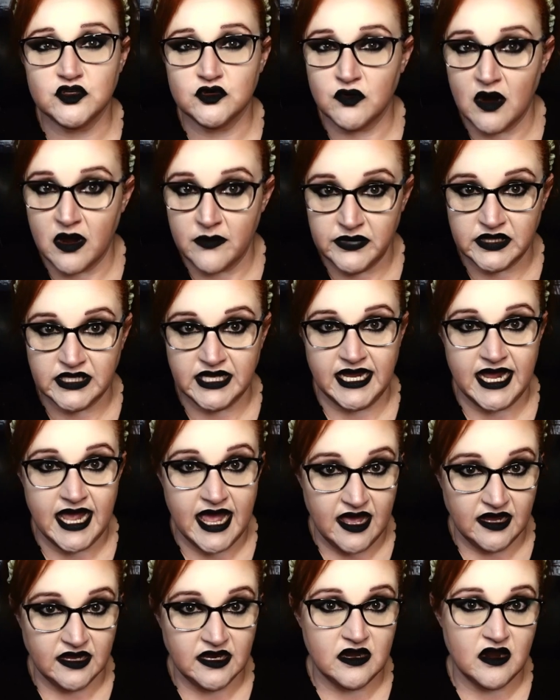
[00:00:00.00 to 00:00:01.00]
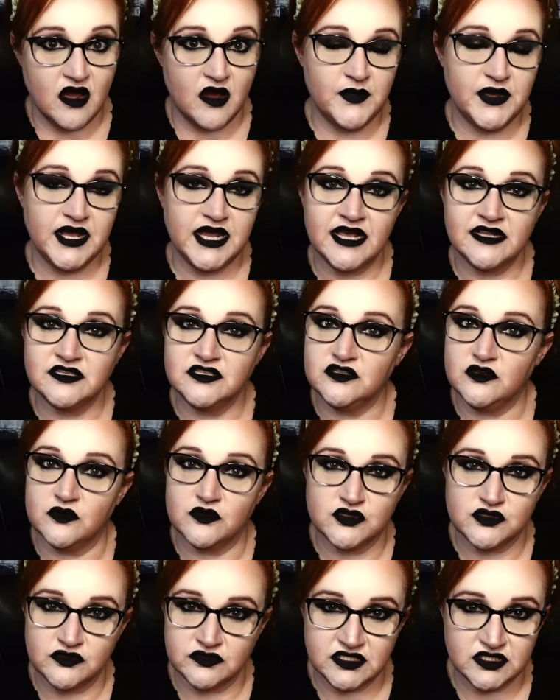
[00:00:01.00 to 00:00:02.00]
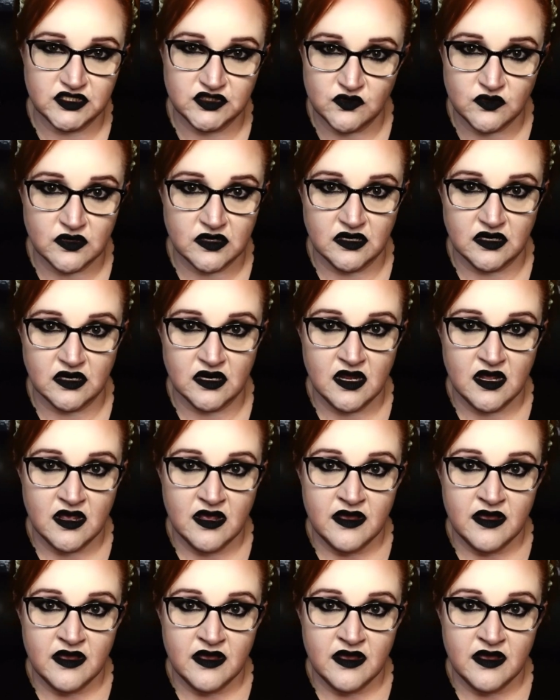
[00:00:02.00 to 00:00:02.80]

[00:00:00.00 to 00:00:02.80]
troubling economic and social disorder.